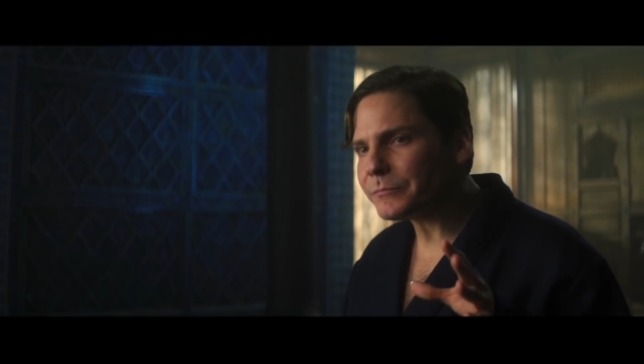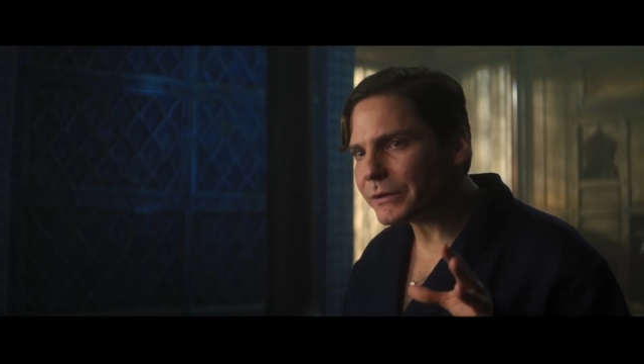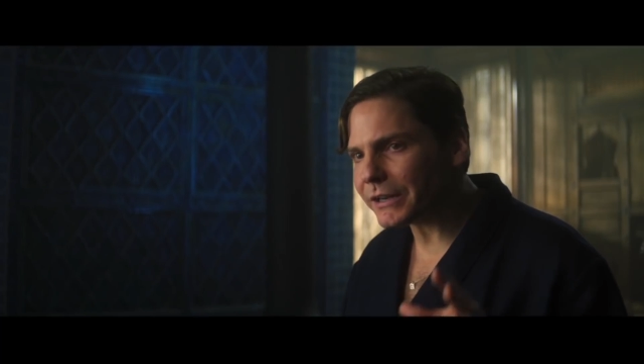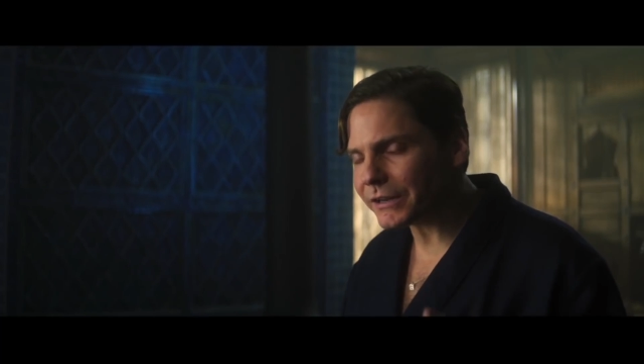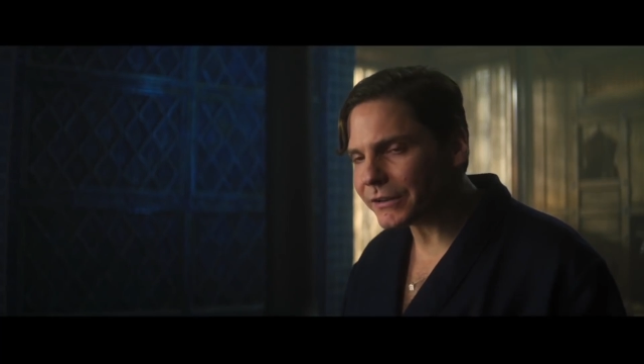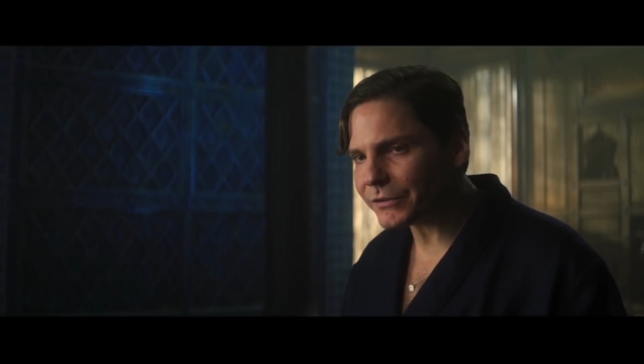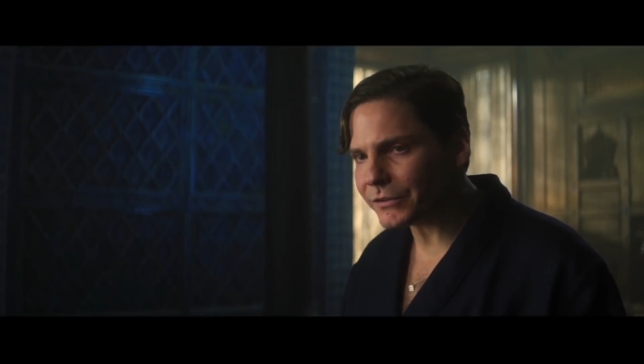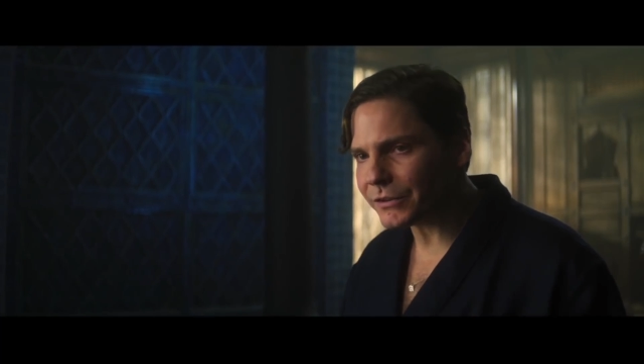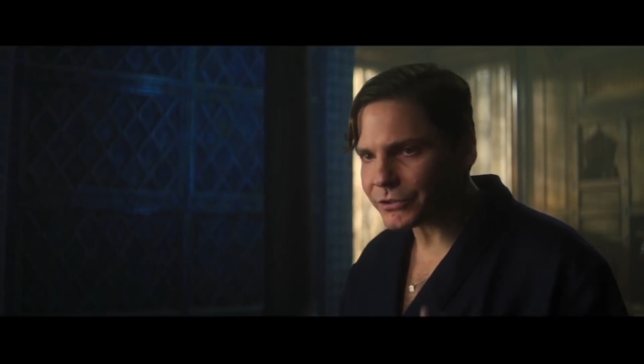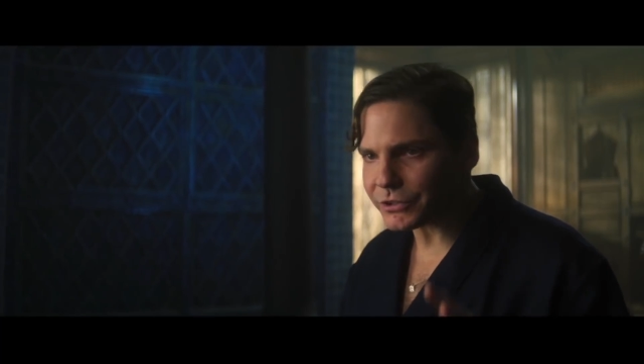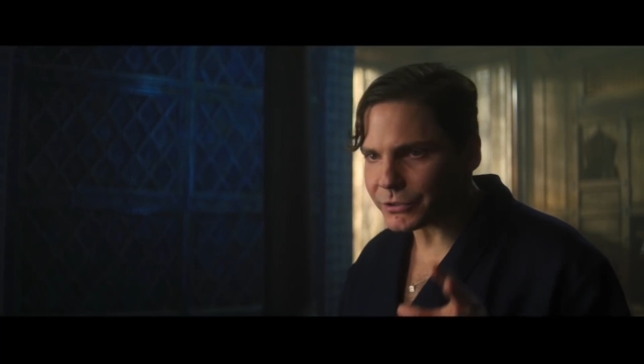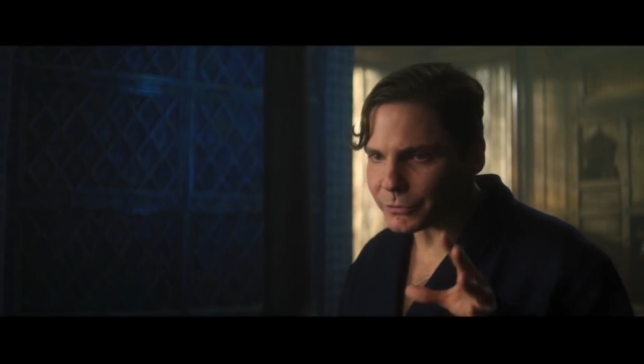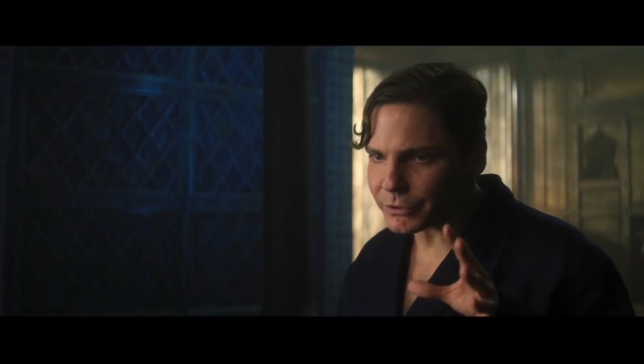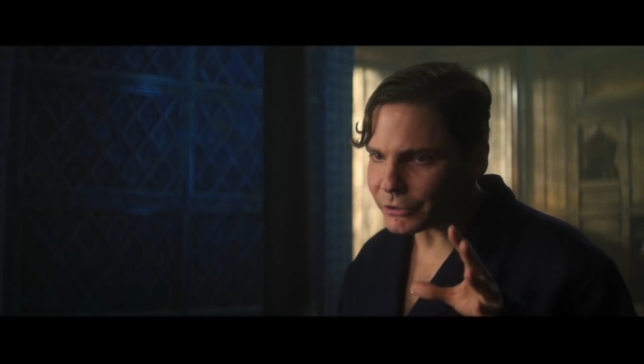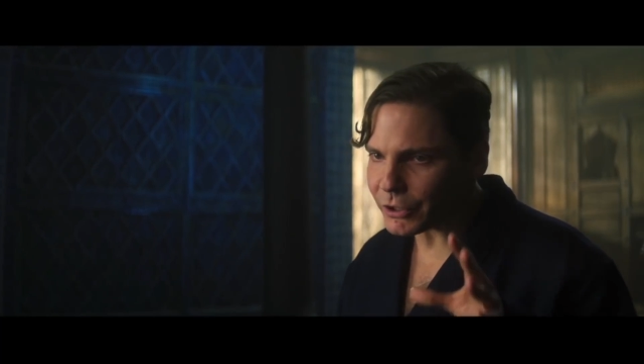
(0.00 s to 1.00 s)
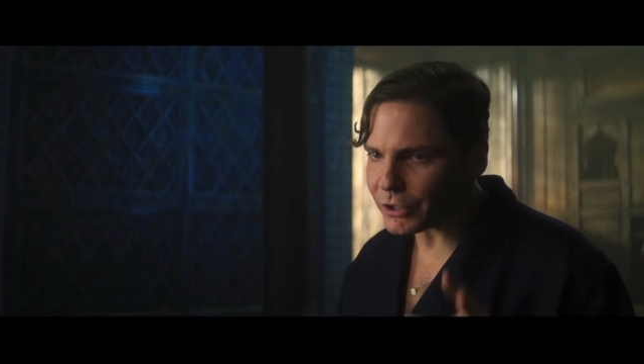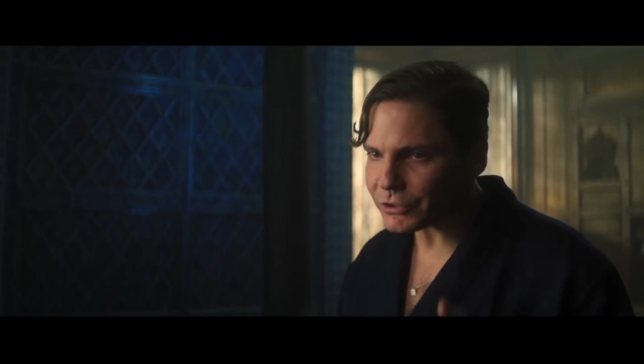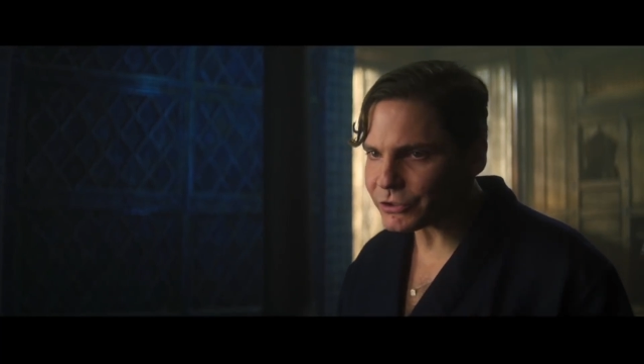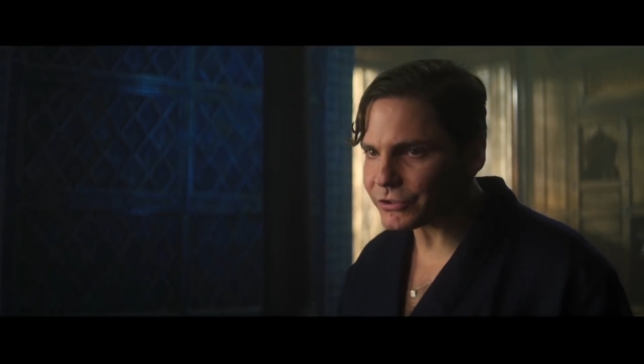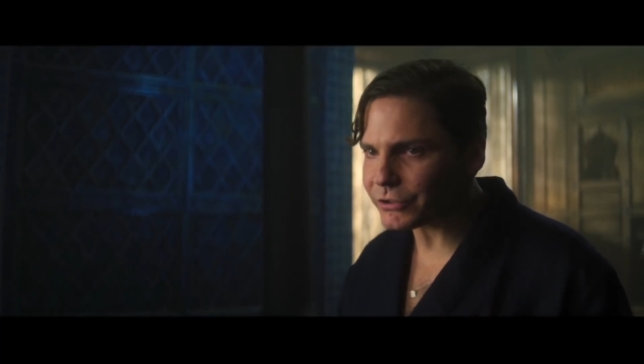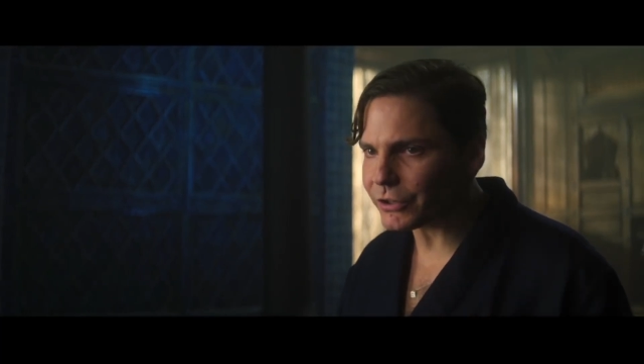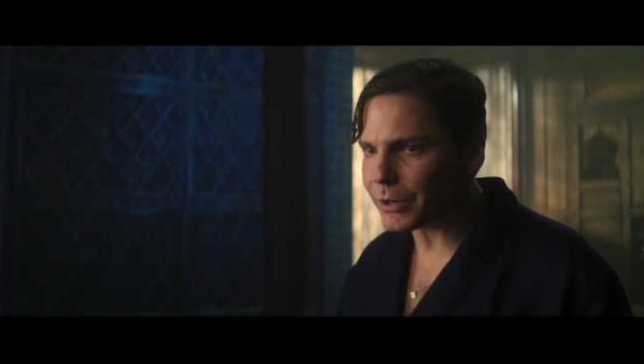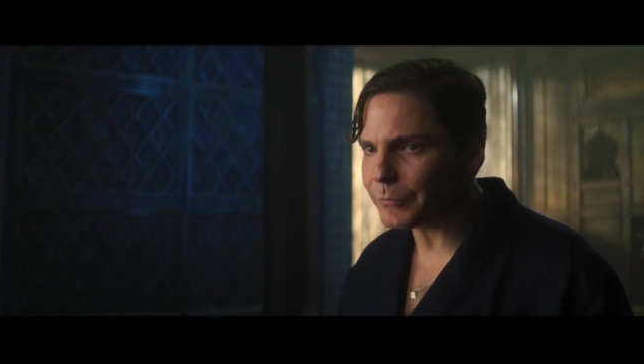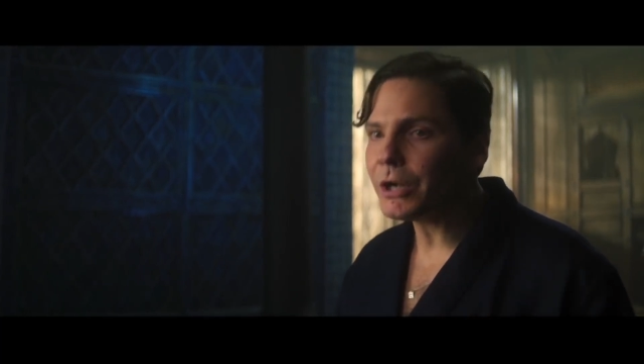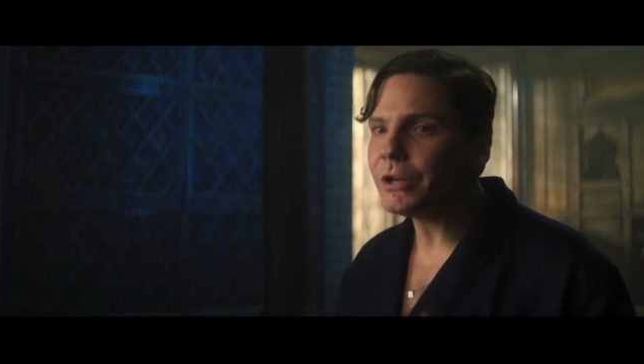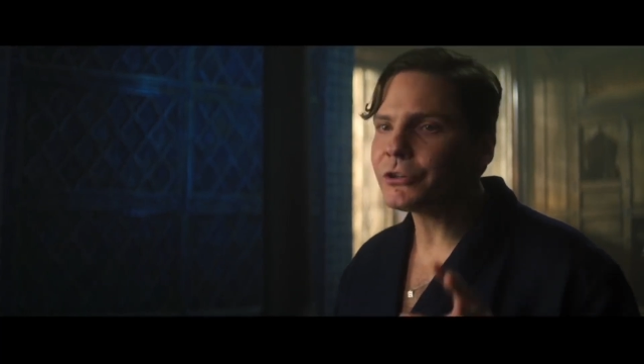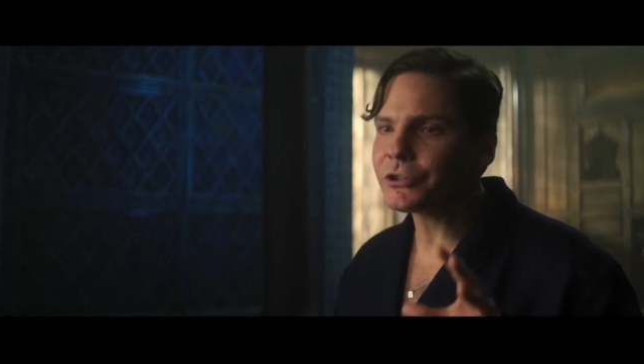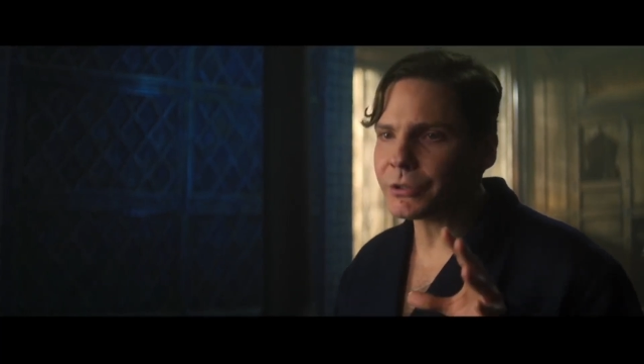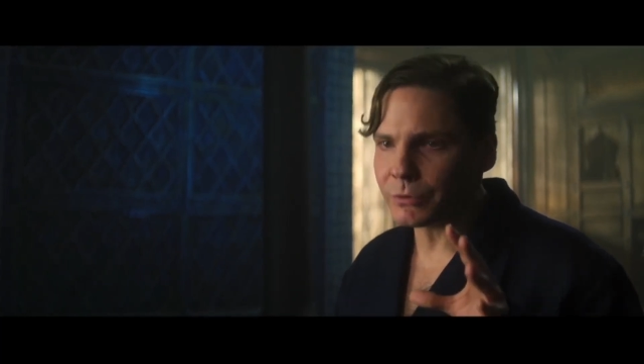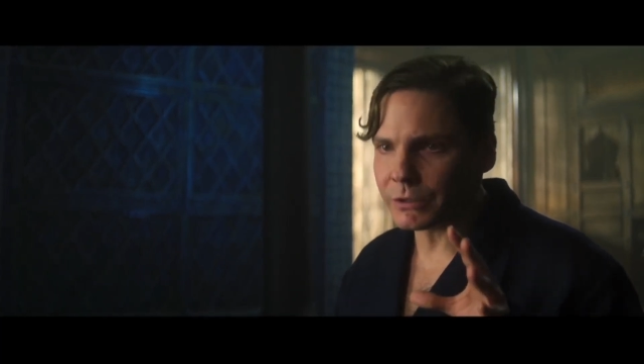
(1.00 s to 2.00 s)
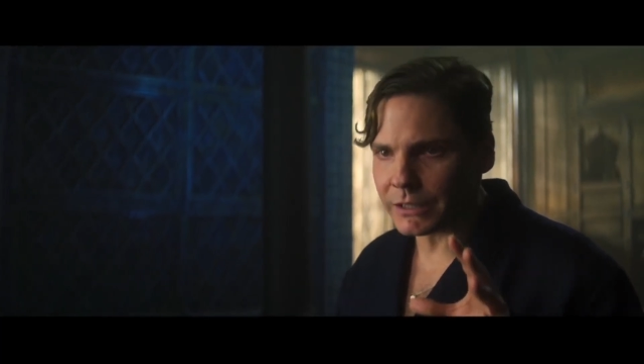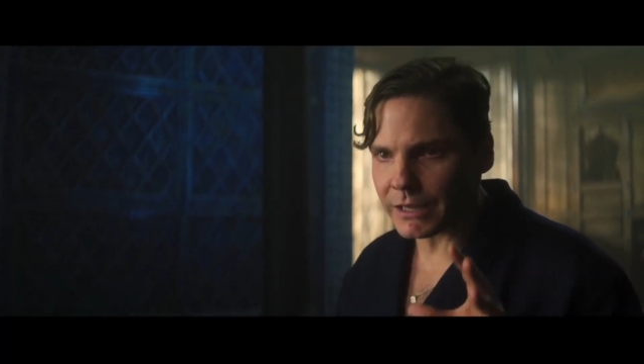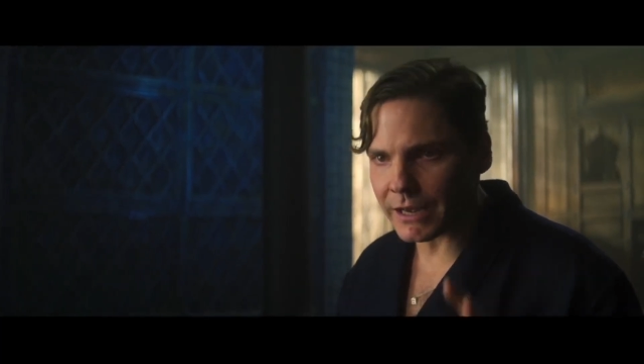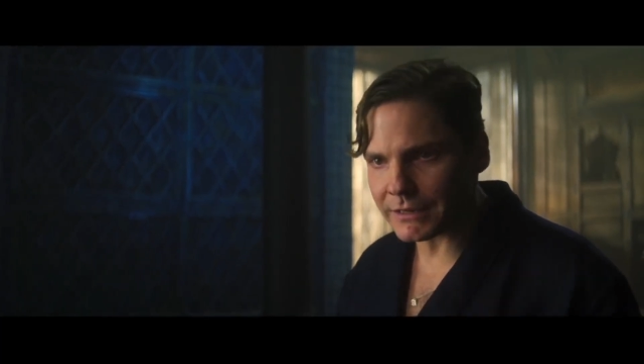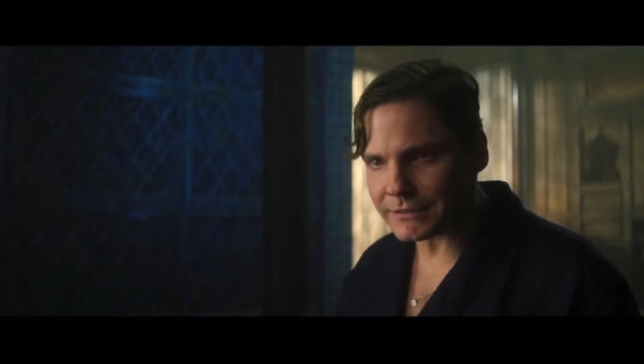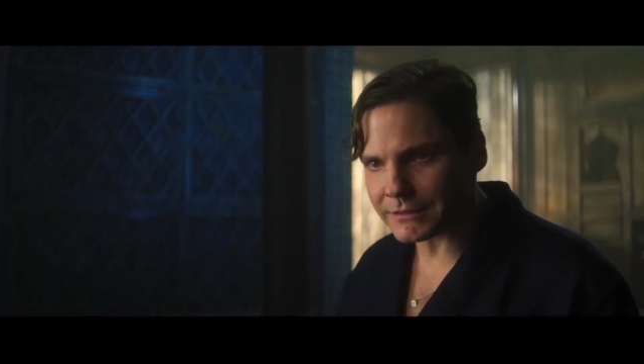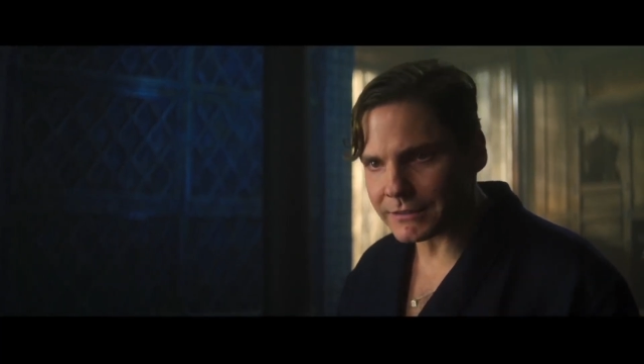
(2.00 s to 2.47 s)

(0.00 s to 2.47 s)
it's interesting to recontextualize John